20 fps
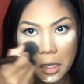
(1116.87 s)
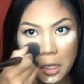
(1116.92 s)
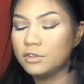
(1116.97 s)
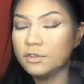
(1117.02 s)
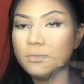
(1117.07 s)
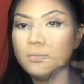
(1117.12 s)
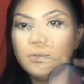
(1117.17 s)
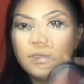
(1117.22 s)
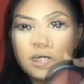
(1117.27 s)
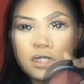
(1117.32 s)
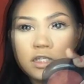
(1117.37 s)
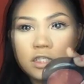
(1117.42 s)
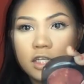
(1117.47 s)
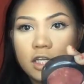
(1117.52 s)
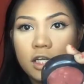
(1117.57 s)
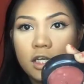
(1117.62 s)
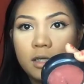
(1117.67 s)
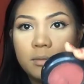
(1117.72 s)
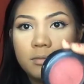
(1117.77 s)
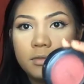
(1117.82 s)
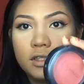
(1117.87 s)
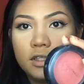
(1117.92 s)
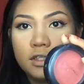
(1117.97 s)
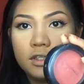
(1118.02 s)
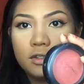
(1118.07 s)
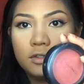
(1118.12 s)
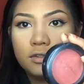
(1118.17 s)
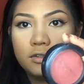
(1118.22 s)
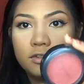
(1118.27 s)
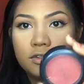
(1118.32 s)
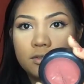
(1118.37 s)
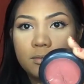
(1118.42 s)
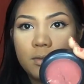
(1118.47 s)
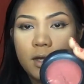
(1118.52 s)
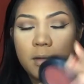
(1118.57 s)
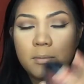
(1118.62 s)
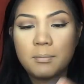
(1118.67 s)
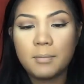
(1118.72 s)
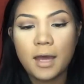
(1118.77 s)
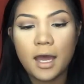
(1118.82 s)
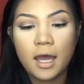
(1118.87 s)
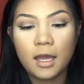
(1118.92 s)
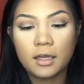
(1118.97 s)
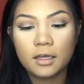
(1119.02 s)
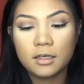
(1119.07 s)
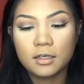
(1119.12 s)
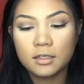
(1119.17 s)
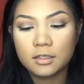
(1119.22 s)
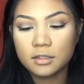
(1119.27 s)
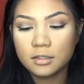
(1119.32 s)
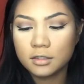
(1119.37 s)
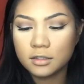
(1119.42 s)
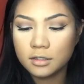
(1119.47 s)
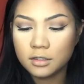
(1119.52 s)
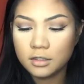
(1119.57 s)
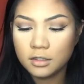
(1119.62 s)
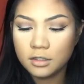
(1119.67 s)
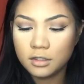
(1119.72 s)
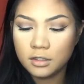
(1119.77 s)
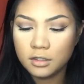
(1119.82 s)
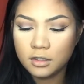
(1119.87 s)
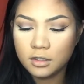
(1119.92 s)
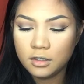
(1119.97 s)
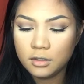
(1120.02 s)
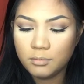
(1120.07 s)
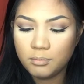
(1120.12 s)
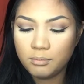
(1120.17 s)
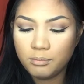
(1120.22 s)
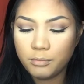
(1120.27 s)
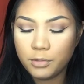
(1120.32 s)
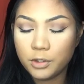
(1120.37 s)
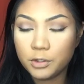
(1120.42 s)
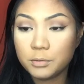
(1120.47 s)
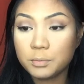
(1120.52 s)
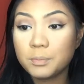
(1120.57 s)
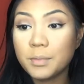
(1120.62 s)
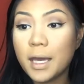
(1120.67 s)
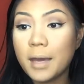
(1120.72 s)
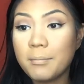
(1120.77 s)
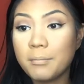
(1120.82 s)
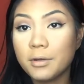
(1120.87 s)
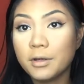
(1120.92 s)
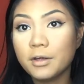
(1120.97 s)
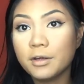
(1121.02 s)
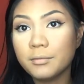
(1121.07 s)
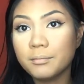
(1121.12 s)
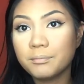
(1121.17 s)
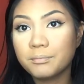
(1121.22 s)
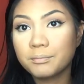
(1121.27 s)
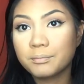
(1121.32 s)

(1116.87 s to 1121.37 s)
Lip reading: To blush, I'm gonna use my MAC Burnt Pepper,